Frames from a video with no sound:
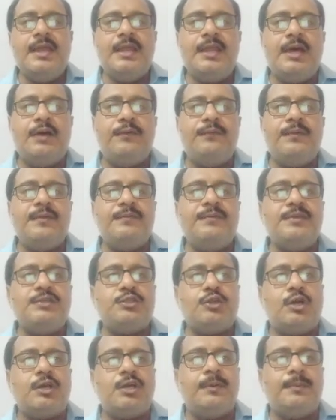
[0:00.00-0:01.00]
Now when we
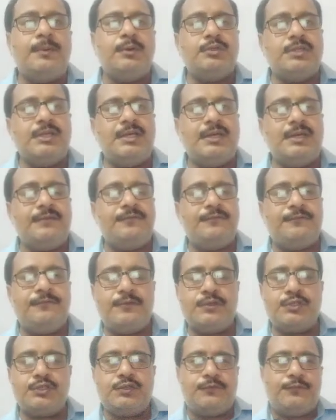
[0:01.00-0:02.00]
talk about the
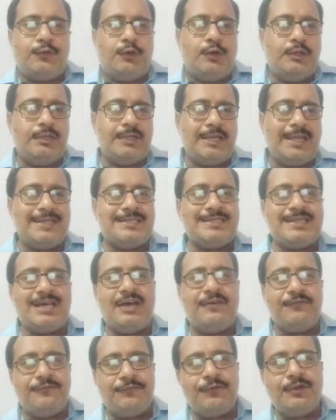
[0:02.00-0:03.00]
first of all is
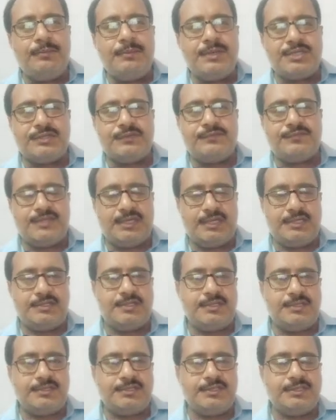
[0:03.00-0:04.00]
affirmative
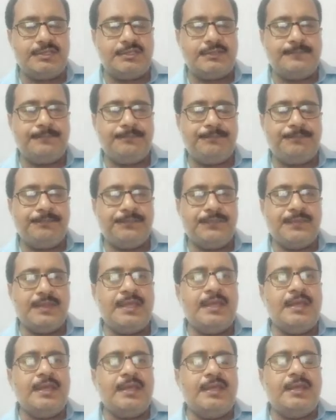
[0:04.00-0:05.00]
sentences,
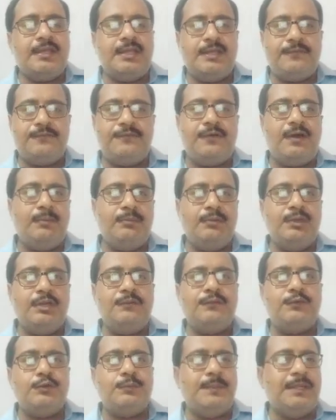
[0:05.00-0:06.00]
the formula
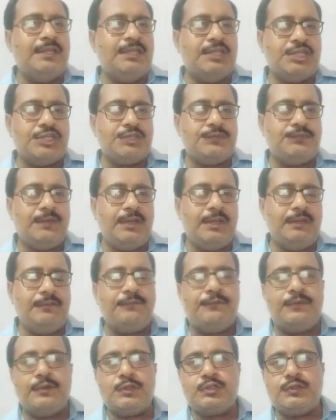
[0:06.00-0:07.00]
would be in this way.
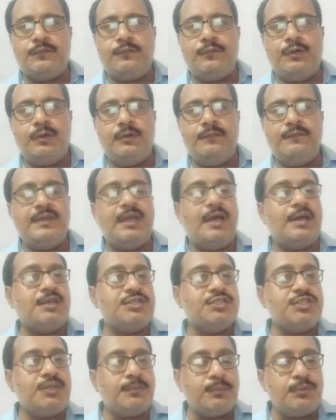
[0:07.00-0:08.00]
First of all, we are
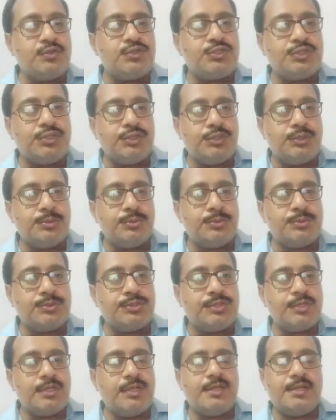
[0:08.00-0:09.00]
supposed to
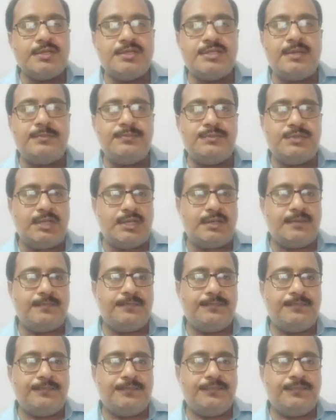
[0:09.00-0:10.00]
use subject
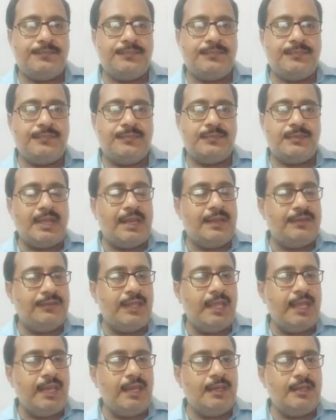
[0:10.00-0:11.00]
and
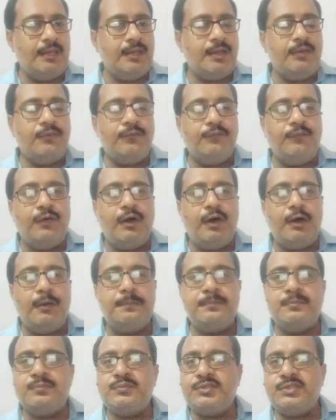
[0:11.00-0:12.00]
then verb
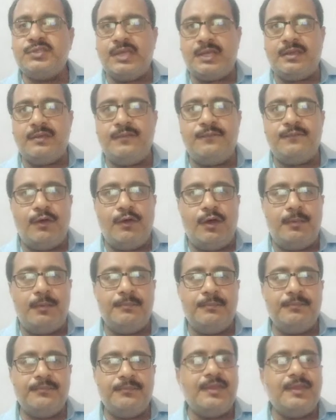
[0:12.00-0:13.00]
second form
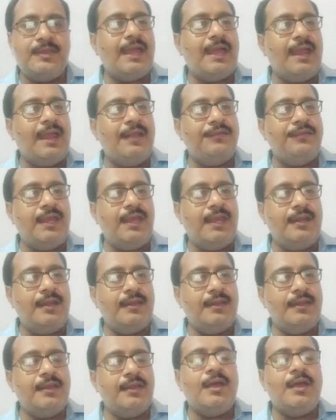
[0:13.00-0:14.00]
and then
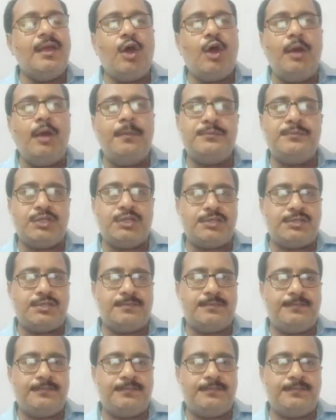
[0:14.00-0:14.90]
object.